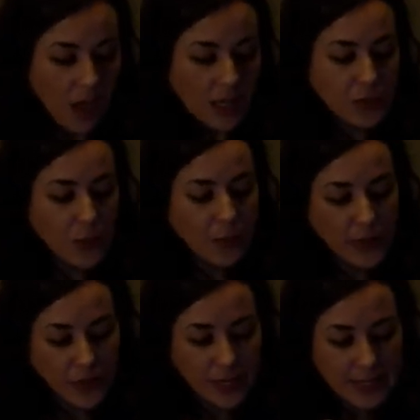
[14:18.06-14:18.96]
So when we
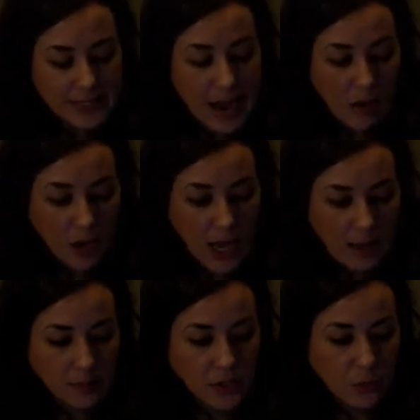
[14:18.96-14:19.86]
look at
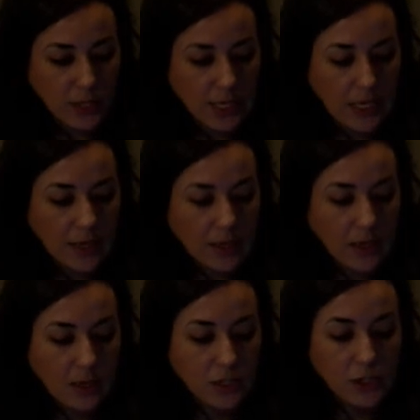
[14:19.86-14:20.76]
outcomes, we
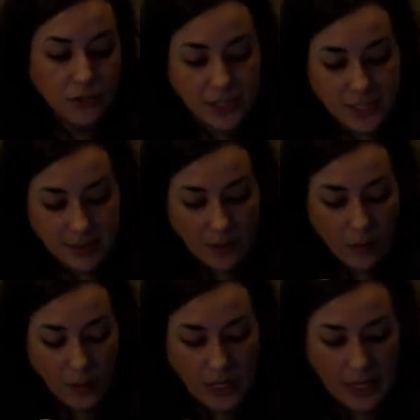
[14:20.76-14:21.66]
do see that
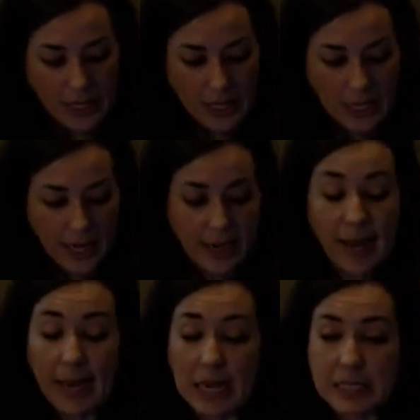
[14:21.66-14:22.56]
we
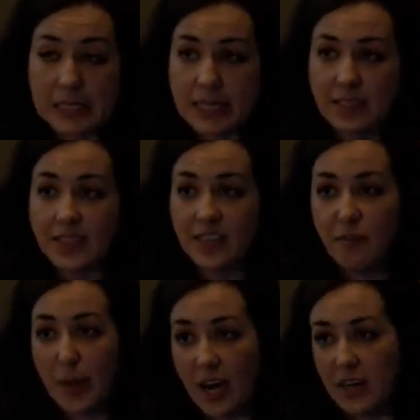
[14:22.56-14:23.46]
enhance
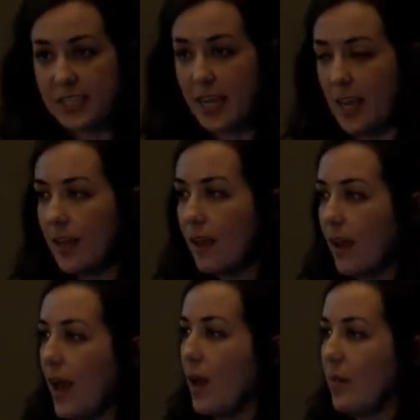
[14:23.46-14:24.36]
sensitive parenting.
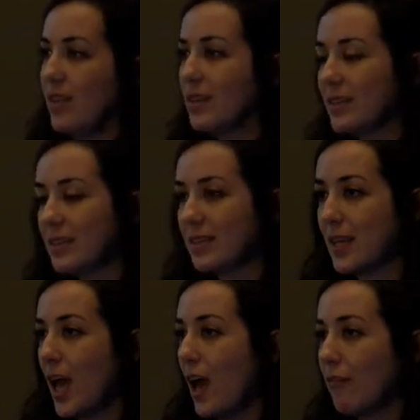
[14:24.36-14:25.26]
Um, and this is,
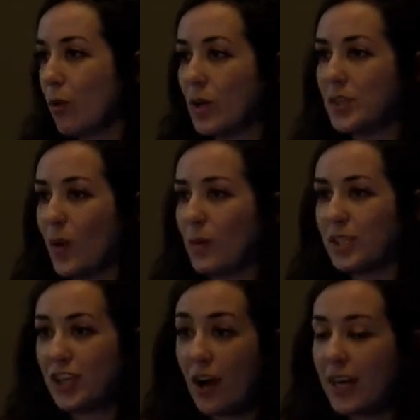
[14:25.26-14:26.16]
of course, what we're
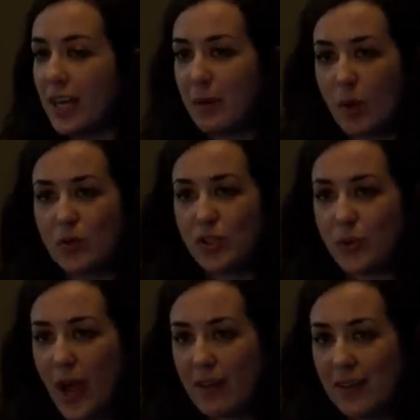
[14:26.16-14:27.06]
targeting most
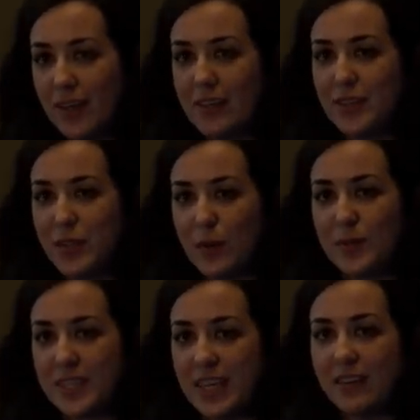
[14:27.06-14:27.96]
directly. And so
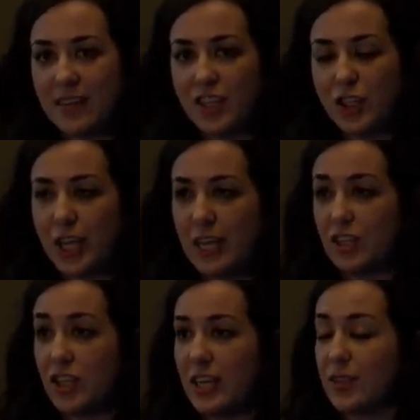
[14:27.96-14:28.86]
seeing this
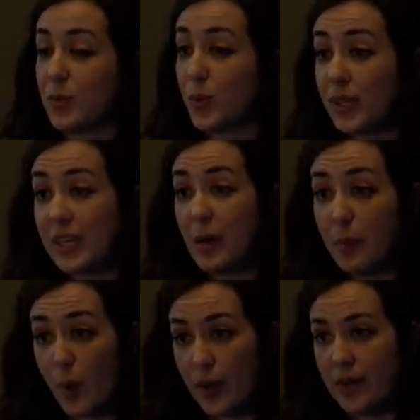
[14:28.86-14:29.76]
change is really
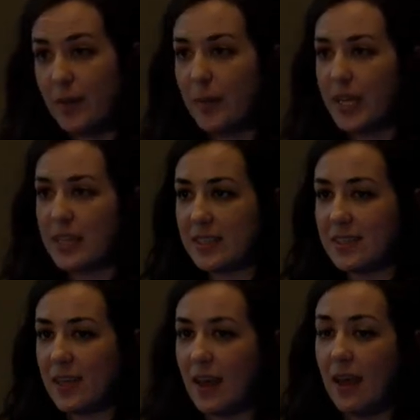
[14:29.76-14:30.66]
important because
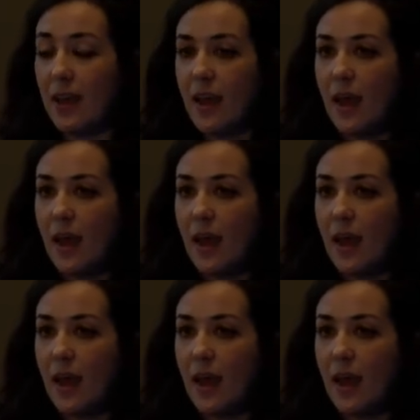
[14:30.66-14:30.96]
it's a